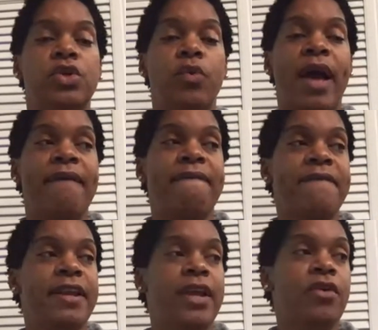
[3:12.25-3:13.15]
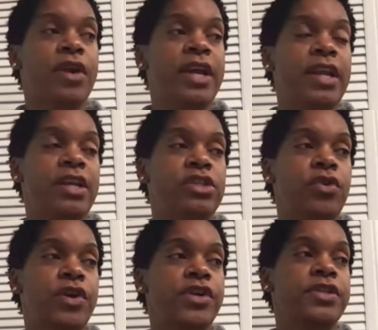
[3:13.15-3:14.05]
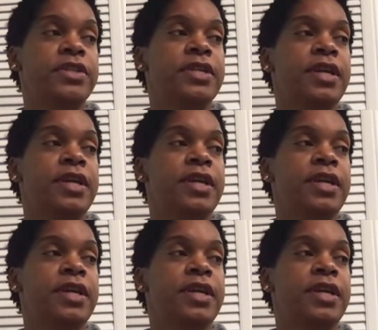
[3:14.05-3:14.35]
who have feeding or eating disorders.